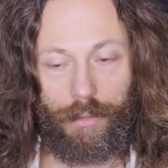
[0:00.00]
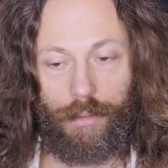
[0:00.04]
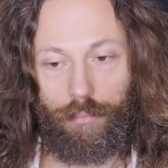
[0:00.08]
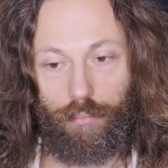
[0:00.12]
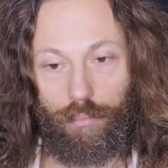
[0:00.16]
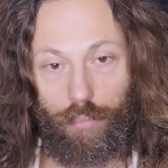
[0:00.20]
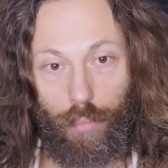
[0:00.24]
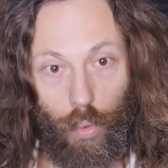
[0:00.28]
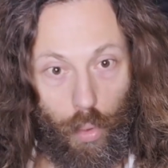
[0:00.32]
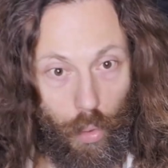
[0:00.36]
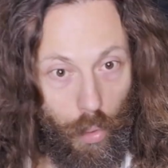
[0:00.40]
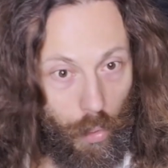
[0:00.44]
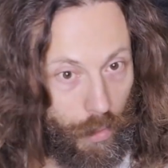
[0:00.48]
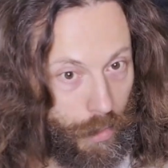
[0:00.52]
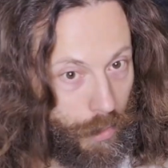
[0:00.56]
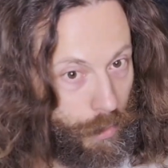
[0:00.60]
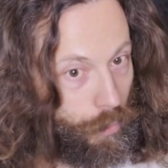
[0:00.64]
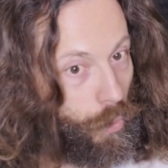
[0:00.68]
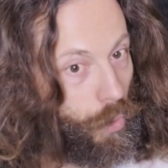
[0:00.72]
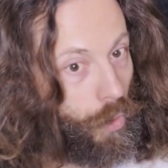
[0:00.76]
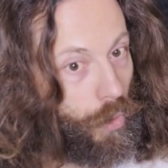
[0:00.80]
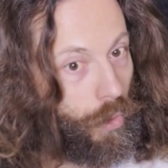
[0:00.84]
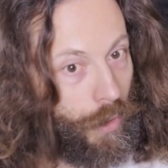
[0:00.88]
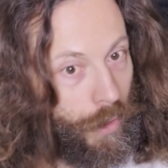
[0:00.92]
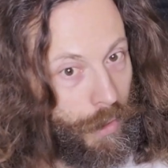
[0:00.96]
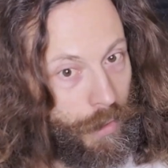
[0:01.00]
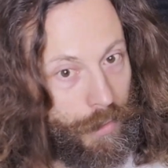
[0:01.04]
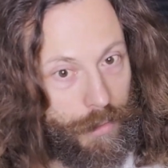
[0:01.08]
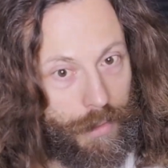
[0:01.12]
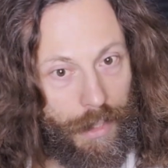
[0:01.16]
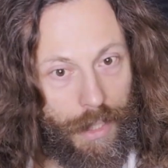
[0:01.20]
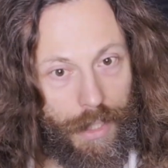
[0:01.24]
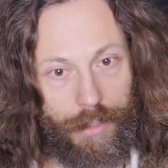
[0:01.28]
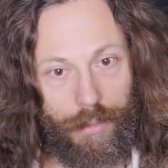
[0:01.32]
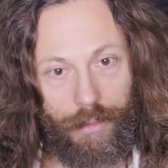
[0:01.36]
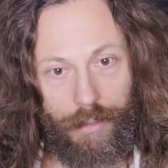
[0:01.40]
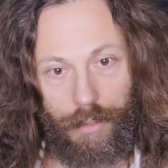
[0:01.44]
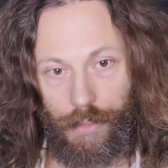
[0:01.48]
more and more
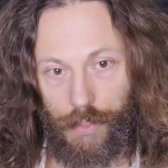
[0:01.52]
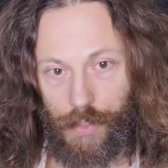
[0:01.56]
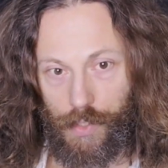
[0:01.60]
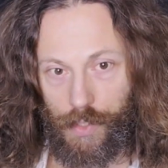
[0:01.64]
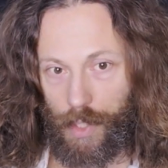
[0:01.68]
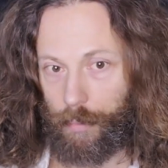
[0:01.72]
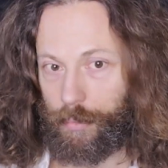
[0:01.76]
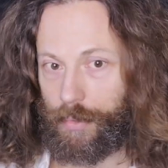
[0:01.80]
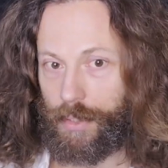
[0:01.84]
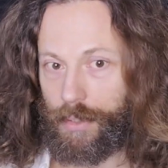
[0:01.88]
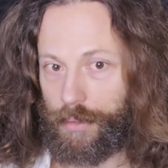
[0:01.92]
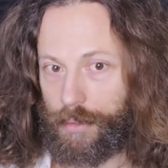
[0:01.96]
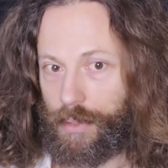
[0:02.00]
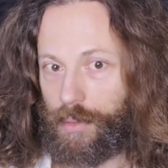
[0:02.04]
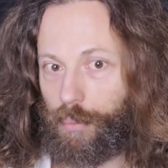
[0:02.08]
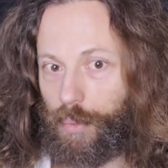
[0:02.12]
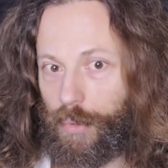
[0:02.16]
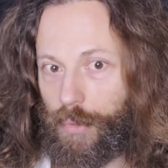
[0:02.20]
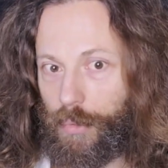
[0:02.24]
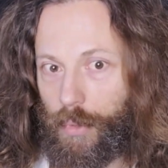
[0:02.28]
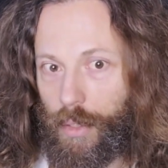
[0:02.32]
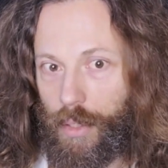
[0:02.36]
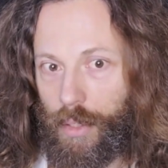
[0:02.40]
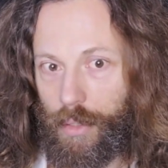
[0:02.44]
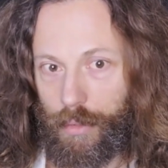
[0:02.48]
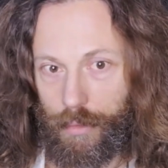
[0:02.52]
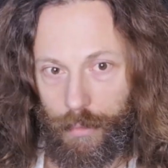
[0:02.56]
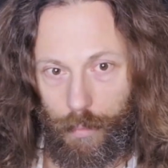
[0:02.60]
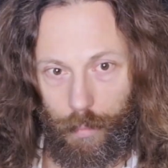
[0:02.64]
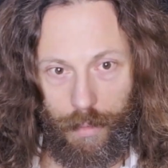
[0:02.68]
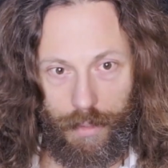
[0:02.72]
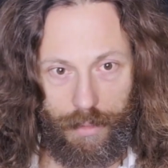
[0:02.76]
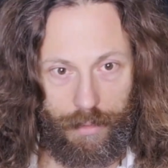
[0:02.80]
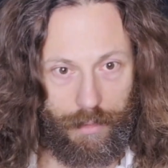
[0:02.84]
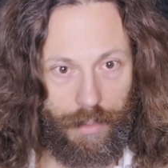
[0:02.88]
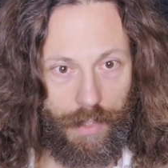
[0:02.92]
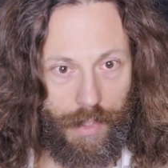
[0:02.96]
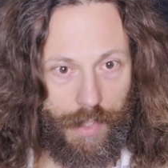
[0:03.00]
that there is something deeply wrong
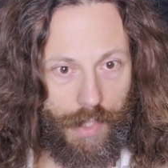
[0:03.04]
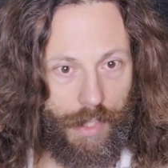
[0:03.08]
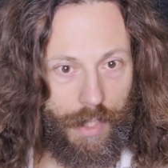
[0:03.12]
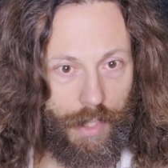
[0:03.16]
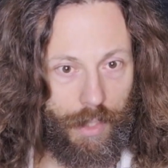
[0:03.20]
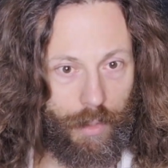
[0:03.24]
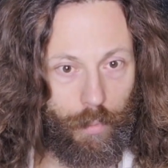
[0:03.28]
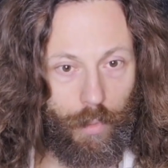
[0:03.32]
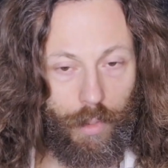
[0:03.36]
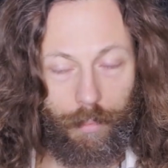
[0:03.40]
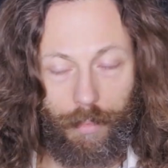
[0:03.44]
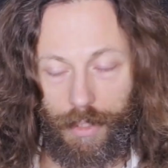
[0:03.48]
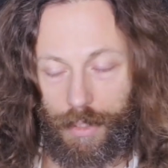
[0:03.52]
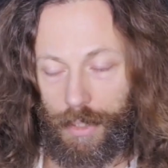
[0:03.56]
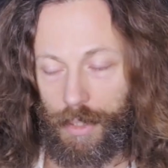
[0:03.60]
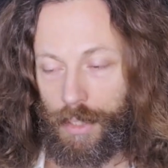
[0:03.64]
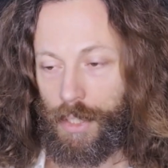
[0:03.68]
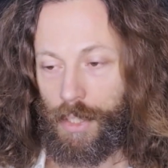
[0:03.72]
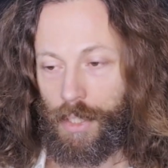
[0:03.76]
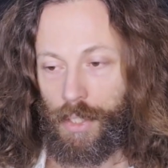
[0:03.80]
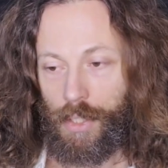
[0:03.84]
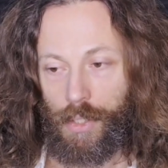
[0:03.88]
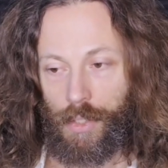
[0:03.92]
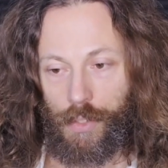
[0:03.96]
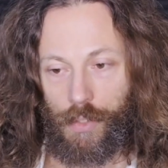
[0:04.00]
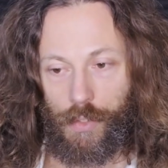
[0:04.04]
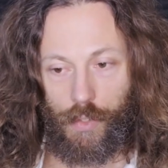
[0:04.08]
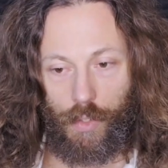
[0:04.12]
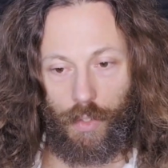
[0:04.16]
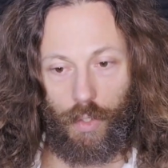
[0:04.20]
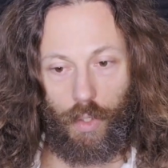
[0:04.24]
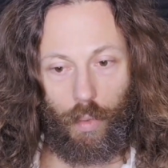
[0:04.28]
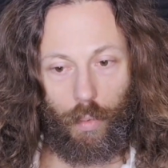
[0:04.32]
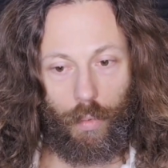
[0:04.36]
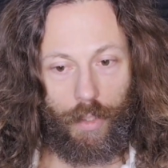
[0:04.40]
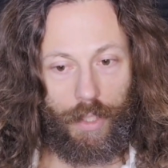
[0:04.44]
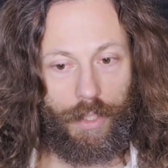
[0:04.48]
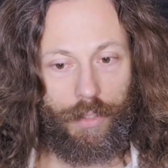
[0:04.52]
with this young woman.
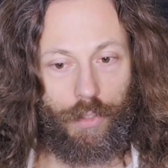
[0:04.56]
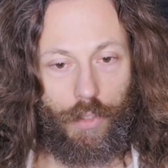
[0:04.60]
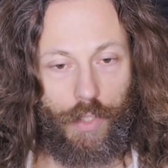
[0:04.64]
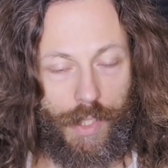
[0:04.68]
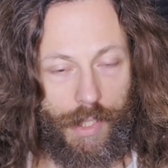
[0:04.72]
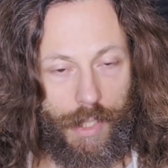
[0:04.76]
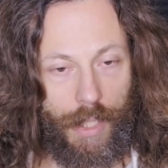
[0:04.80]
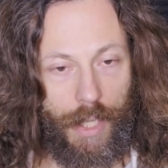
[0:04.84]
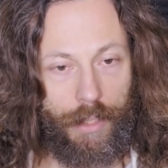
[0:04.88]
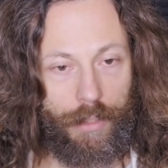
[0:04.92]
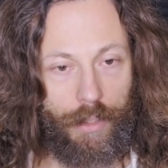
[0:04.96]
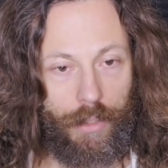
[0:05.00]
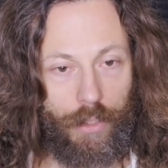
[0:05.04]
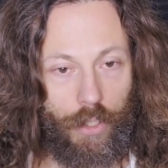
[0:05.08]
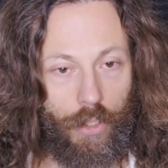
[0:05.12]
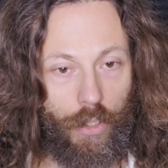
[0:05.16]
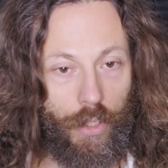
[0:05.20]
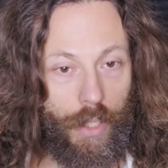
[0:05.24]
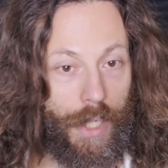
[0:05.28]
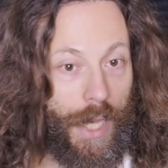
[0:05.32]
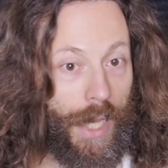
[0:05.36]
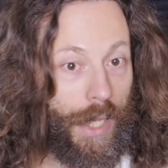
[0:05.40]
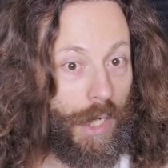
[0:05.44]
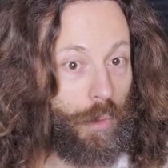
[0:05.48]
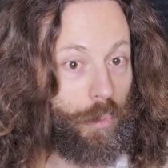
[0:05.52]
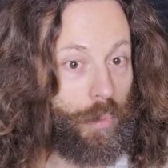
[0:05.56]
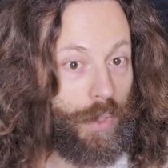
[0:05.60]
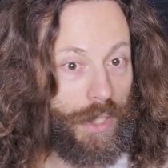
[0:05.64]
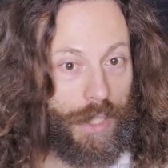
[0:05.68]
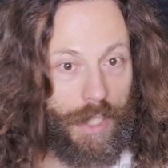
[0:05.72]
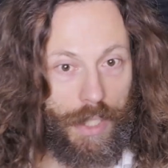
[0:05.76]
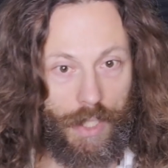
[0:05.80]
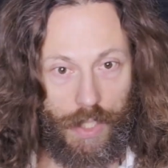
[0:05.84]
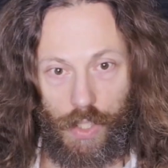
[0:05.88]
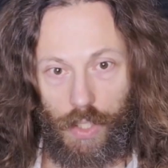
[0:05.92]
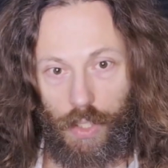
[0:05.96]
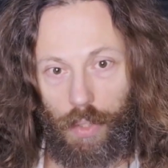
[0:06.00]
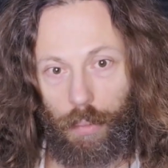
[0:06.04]
So we understand that her anatomy
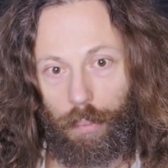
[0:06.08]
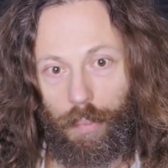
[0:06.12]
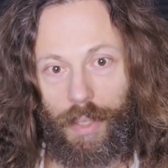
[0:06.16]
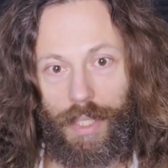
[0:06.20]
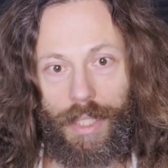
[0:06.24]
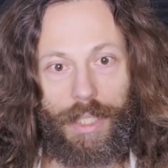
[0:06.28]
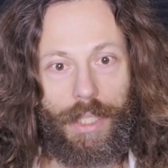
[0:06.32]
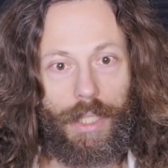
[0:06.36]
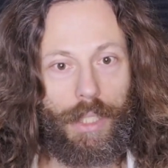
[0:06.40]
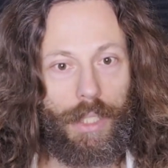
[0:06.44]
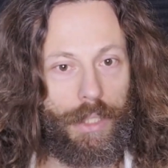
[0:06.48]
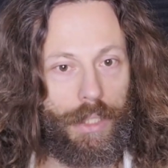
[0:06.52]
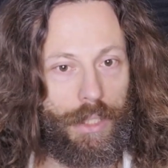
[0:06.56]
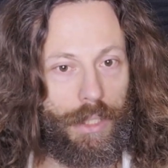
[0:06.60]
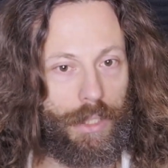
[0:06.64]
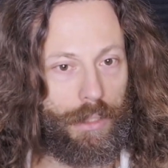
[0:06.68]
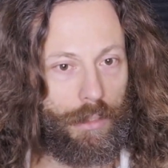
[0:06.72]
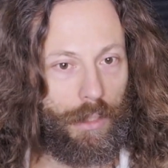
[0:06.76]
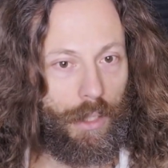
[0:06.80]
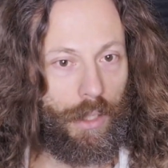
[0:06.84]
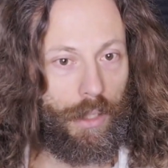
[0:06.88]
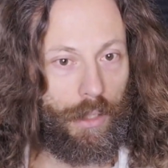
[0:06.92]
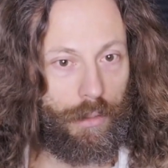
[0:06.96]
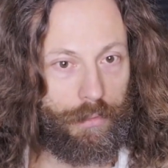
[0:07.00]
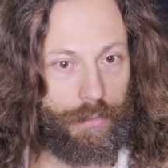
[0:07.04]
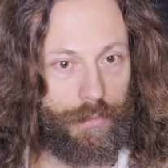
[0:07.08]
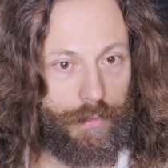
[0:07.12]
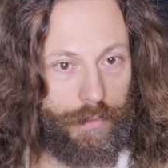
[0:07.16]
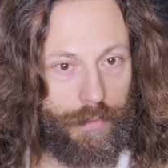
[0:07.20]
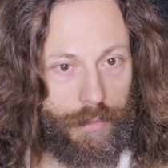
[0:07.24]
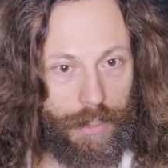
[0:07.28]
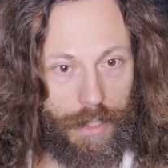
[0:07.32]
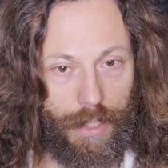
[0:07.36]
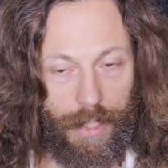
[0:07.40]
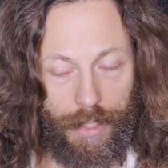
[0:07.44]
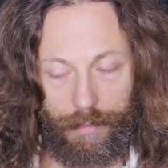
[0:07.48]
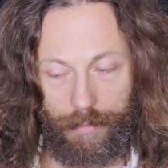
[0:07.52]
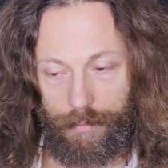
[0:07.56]
is completely off,
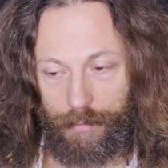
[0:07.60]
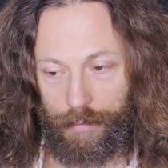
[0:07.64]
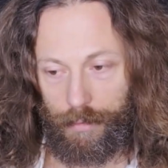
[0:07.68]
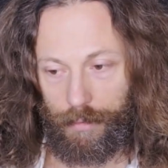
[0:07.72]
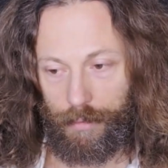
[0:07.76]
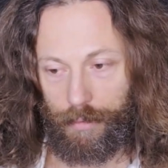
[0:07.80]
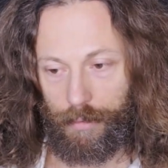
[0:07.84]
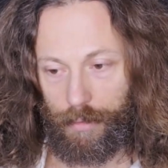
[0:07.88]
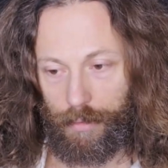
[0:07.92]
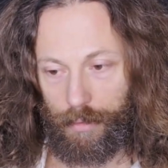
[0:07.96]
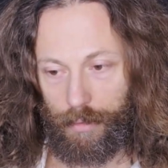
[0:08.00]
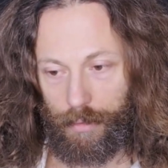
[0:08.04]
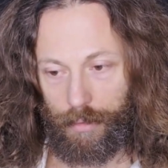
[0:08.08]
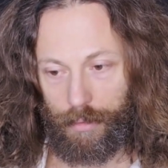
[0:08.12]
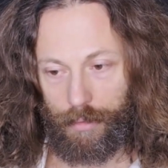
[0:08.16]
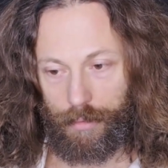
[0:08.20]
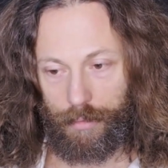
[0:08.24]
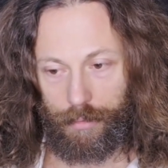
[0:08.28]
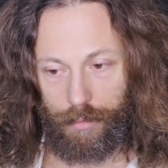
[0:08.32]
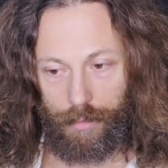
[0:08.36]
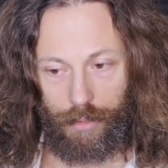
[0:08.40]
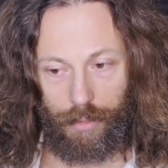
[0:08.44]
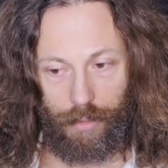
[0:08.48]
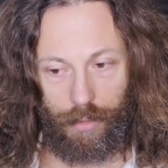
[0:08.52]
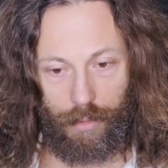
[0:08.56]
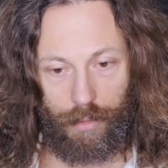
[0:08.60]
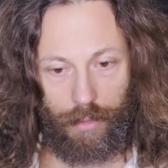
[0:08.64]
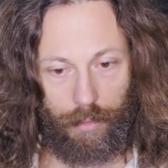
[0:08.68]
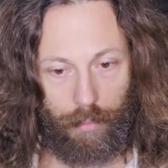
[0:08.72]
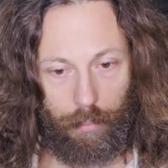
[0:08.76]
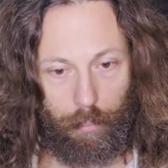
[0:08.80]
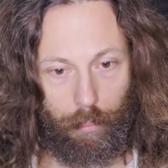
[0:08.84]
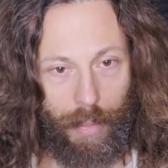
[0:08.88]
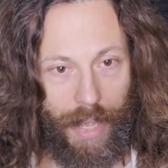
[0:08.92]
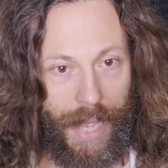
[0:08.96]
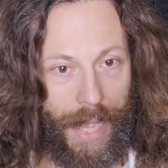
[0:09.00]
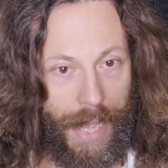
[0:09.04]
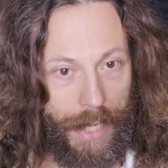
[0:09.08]
that her
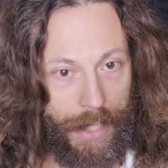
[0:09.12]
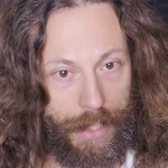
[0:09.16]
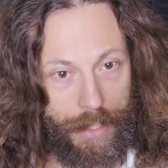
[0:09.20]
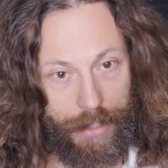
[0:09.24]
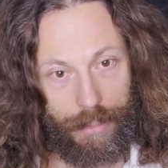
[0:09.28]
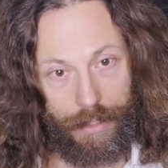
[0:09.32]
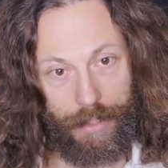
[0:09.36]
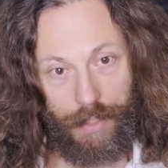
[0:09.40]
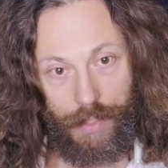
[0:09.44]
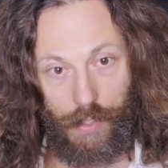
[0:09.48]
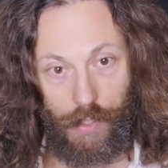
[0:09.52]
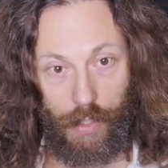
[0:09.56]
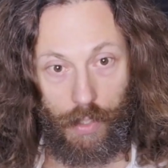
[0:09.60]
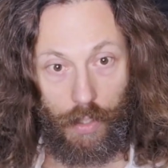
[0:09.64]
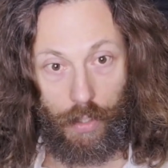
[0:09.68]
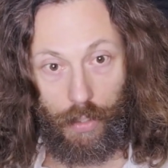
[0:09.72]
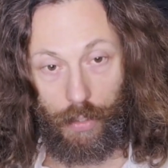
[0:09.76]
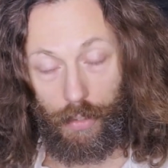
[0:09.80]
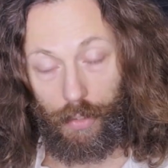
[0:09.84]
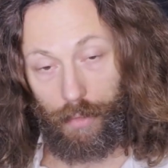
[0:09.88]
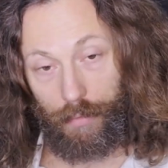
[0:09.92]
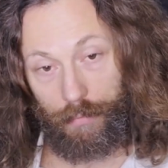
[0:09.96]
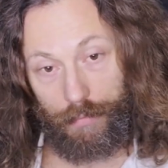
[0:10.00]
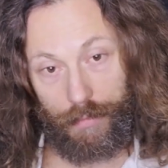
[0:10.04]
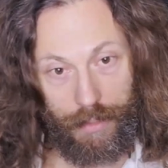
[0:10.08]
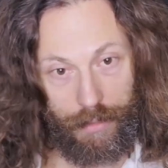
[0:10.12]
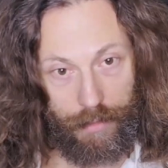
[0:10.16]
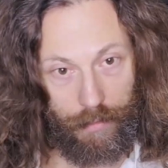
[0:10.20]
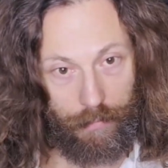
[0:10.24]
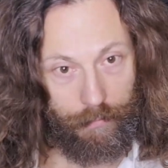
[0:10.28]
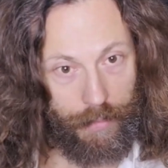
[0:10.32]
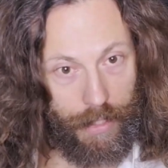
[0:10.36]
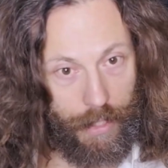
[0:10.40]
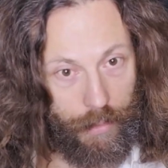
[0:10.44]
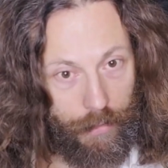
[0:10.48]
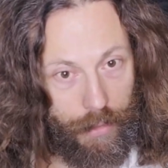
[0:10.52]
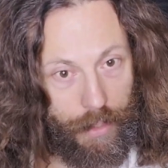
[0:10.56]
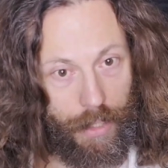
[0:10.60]
back is curved in a very